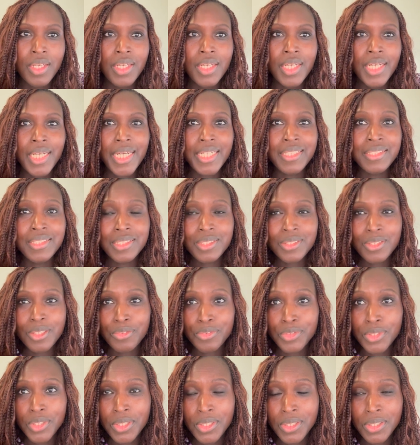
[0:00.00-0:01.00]
I
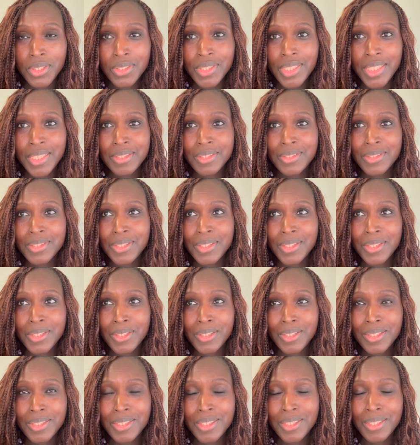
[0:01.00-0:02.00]
discovered that
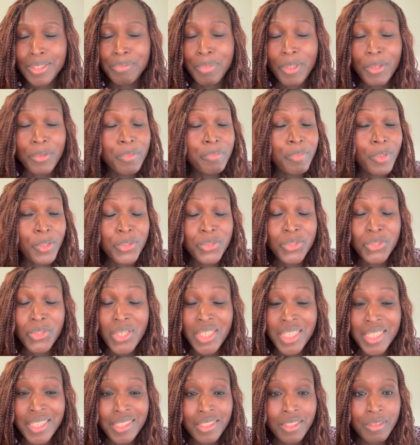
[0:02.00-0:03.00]
about the
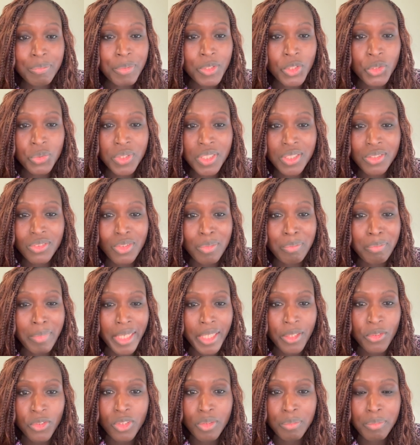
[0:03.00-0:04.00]
link between the
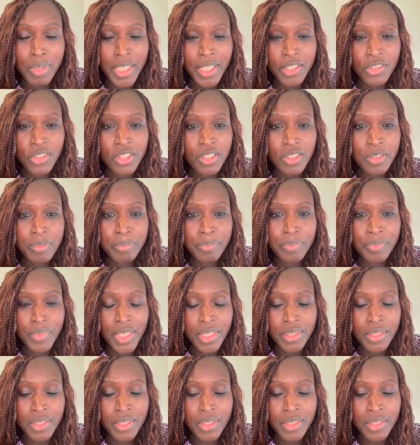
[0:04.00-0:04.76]
microbiome